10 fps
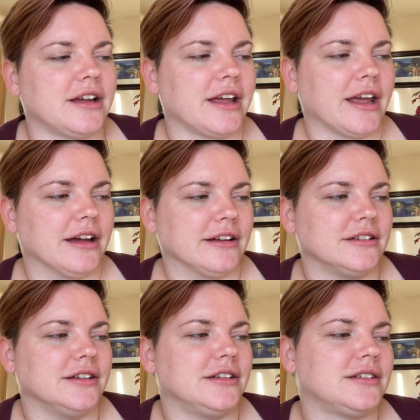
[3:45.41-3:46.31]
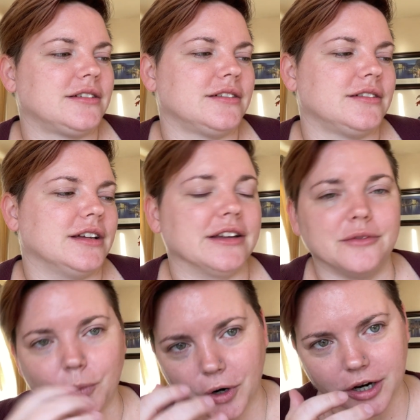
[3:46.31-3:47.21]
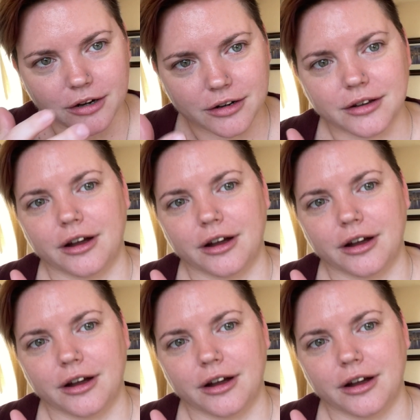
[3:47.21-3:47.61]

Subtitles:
And it didn't work,